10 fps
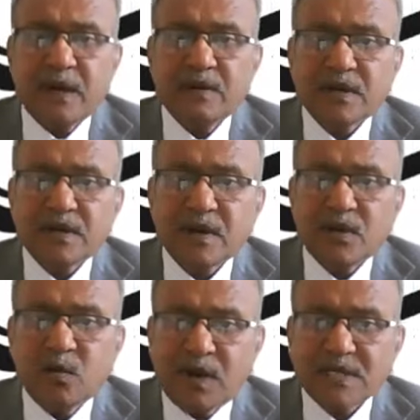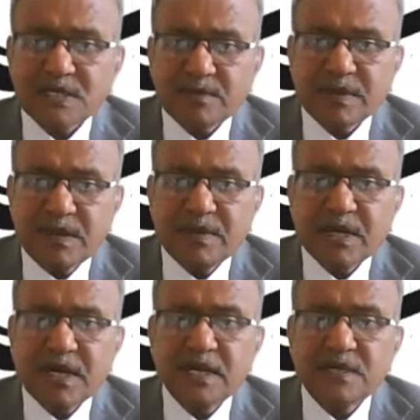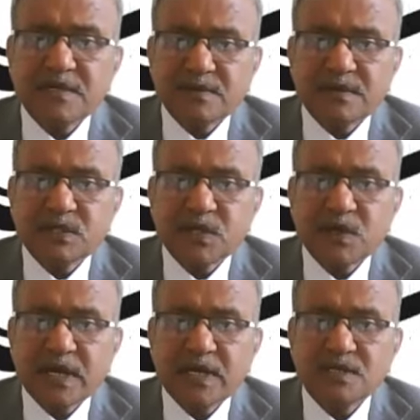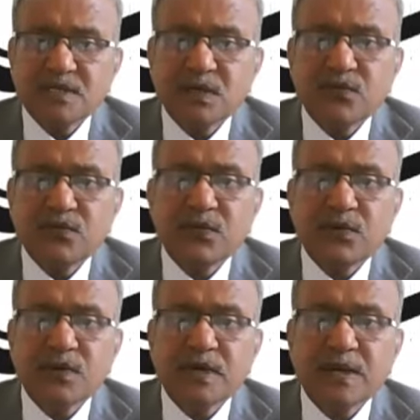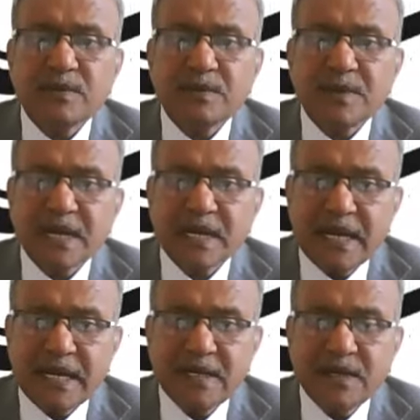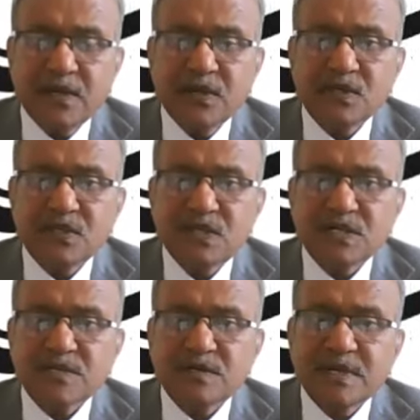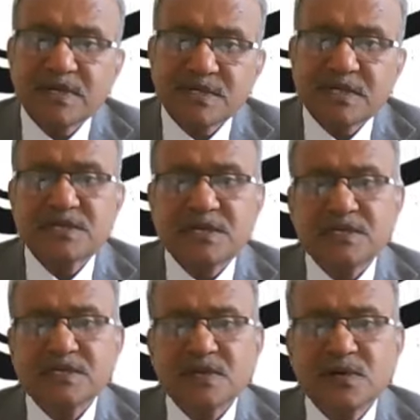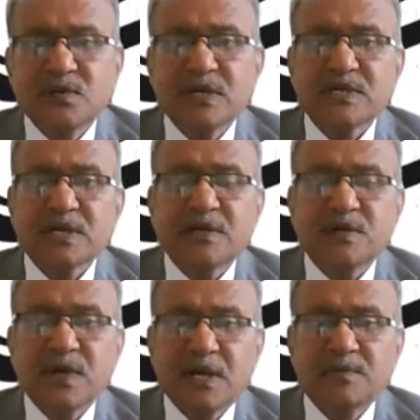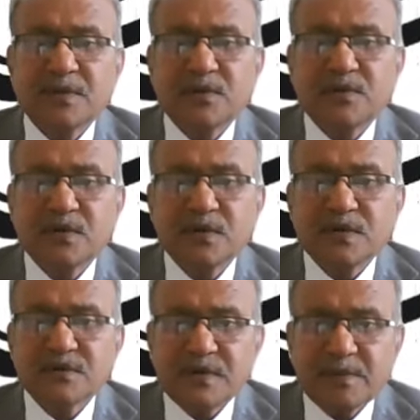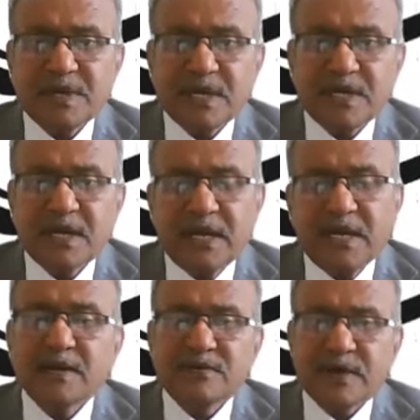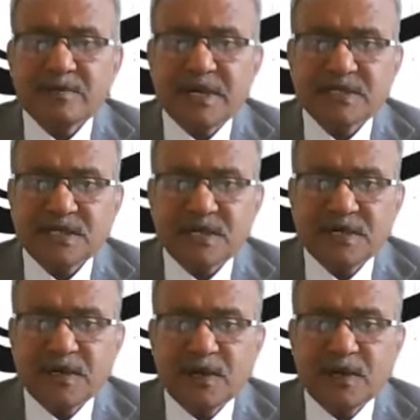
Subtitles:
our WhatsApp number 900904119. Just message us. We try to help you. supply the information.